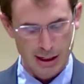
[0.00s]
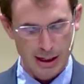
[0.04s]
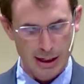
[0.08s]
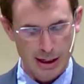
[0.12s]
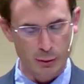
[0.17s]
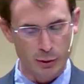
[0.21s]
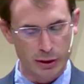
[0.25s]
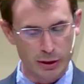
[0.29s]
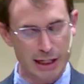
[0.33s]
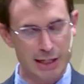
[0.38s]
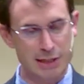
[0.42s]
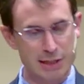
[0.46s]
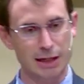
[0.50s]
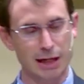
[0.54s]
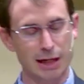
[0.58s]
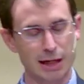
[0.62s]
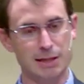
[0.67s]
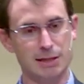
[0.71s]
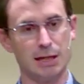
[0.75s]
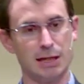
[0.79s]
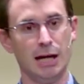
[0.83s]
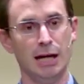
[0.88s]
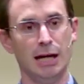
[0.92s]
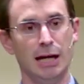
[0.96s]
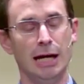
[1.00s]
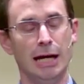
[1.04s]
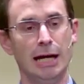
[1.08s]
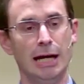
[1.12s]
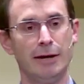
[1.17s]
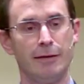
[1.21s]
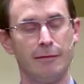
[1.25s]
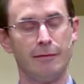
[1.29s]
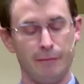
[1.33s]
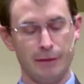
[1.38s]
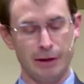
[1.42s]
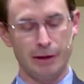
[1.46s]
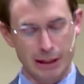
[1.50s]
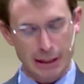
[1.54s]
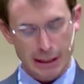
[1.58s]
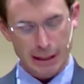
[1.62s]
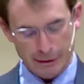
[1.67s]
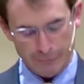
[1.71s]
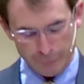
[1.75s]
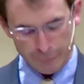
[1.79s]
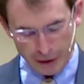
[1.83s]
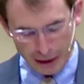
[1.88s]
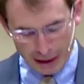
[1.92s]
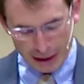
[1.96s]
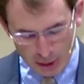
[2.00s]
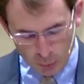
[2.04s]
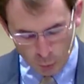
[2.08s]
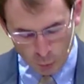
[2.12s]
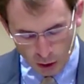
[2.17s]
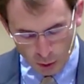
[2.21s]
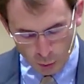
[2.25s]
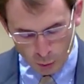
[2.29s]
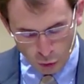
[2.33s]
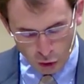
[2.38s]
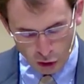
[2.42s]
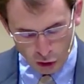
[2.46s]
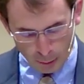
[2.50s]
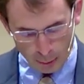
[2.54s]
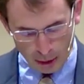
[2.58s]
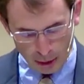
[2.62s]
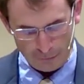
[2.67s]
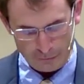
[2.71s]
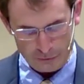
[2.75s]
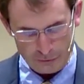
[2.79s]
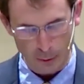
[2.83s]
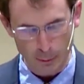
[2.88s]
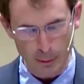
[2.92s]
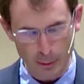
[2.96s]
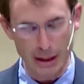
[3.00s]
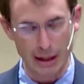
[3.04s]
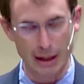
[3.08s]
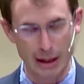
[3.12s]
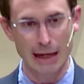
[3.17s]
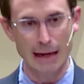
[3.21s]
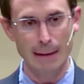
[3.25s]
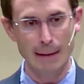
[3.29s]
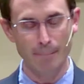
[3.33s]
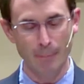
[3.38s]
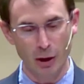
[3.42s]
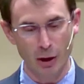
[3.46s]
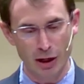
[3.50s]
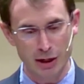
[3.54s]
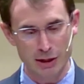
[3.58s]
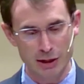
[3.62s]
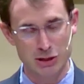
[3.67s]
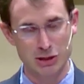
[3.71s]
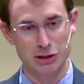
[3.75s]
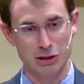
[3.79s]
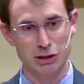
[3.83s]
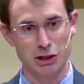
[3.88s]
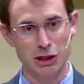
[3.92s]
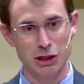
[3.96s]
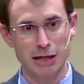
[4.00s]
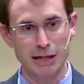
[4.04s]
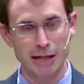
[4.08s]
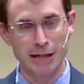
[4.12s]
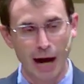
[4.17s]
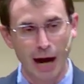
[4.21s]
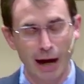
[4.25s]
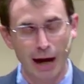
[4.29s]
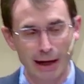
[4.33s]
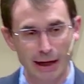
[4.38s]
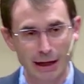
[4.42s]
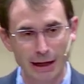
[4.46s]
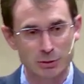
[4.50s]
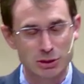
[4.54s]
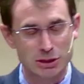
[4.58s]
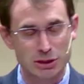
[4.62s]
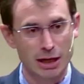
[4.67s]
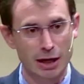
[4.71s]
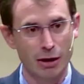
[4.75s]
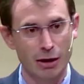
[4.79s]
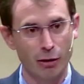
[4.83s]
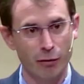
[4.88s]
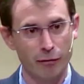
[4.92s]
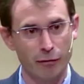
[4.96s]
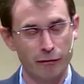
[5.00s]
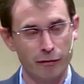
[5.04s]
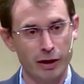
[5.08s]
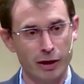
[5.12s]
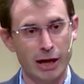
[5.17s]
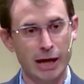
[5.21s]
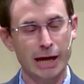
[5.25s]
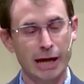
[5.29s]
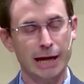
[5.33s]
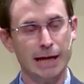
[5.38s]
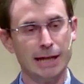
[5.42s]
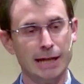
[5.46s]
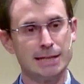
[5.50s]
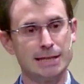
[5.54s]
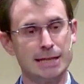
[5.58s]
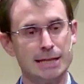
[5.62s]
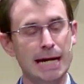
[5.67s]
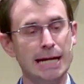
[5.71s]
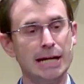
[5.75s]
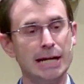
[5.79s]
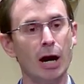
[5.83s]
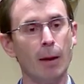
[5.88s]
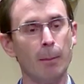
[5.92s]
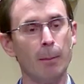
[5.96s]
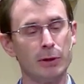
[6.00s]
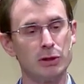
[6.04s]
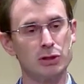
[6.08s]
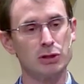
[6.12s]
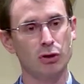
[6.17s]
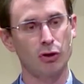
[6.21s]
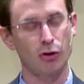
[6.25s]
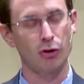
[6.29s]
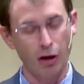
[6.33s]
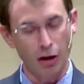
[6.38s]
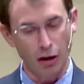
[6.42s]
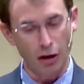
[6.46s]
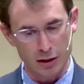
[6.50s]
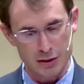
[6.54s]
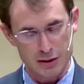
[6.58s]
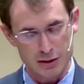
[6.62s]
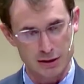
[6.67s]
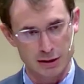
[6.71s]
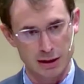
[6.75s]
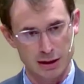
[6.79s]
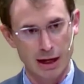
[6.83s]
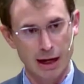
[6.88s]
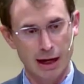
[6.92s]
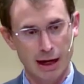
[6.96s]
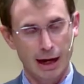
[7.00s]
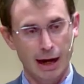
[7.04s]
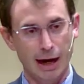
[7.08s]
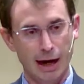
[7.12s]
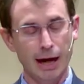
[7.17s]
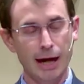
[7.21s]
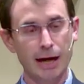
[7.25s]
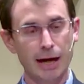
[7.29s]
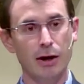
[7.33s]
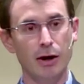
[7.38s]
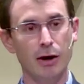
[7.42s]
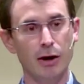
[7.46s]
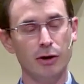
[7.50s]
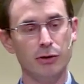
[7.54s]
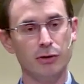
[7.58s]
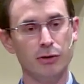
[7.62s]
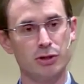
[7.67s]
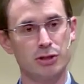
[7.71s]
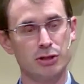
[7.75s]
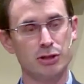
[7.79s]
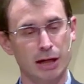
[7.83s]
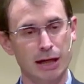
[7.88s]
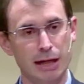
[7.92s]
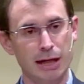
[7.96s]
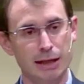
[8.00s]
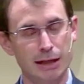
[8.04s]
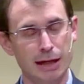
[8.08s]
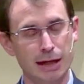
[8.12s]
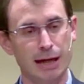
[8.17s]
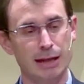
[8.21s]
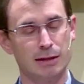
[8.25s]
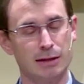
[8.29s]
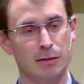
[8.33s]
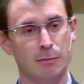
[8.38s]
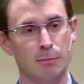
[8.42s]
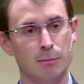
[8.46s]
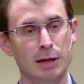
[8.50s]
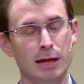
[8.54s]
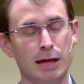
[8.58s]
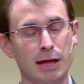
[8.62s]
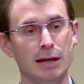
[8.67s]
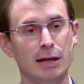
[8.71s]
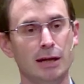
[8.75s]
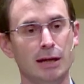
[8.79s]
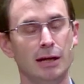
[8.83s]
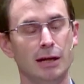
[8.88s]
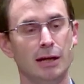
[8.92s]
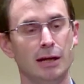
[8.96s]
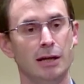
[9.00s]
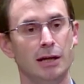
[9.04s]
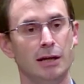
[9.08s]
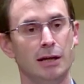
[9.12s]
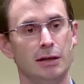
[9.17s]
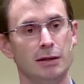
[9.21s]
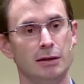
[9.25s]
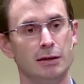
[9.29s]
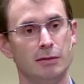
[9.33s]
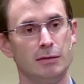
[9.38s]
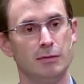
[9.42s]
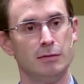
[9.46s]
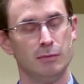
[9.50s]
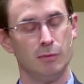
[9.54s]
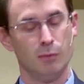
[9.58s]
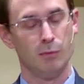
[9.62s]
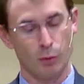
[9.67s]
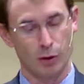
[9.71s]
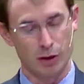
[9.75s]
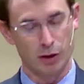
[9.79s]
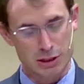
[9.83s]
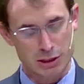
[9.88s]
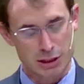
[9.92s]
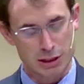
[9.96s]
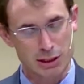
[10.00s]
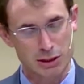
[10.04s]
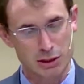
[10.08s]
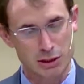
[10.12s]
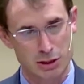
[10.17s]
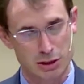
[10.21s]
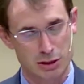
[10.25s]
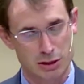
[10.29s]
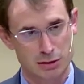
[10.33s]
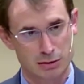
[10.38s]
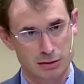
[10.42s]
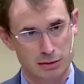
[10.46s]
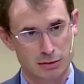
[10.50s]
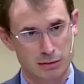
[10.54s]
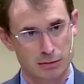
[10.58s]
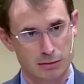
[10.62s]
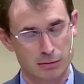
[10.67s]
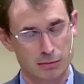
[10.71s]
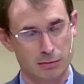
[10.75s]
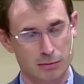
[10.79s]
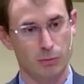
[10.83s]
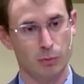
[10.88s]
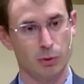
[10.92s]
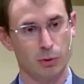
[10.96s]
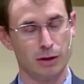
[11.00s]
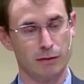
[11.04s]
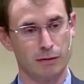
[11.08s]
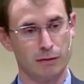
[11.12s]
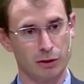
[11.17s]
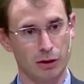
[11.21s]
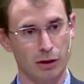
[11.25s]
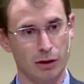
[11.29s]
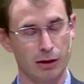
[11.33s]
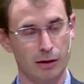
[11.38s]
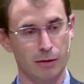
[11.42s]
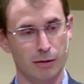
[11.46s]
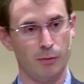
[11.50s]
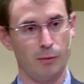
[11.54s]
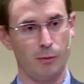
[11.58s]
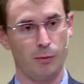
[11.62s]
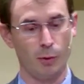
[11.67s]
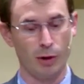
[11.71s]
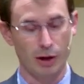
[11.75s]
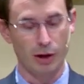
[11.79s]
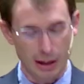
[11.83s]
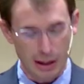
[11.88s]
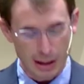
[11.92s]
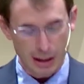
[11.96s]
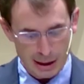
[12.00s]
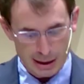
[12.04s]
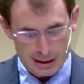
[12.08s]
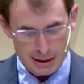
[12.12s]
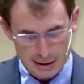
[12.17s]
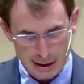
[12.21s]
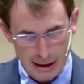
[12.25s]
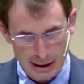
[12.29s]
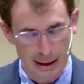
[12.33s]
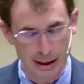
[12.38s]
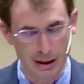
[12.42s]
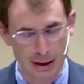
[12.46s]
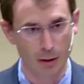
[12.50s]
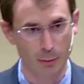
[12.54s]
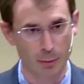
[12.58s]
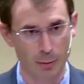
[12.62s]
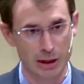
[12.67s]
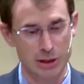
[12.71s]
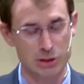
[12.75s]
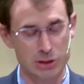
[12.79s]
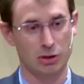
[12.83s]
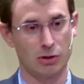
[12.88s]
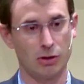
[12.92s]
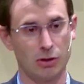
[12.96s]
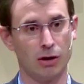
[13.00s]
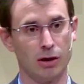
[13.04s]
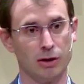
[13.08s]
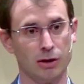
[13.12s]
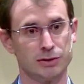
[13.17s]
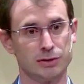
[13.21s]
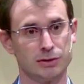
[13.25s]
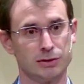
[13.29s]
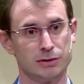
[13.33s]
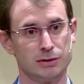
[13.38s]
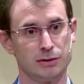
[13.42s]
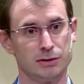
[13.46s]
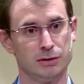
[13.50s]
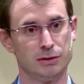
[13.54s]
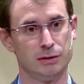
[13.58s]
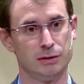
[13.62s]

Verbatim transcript: And when he says, if, if anyone will come after me, he must deny himself and take up his cross, I understand that to mean what Jesus would have thought when he's taking up his cross.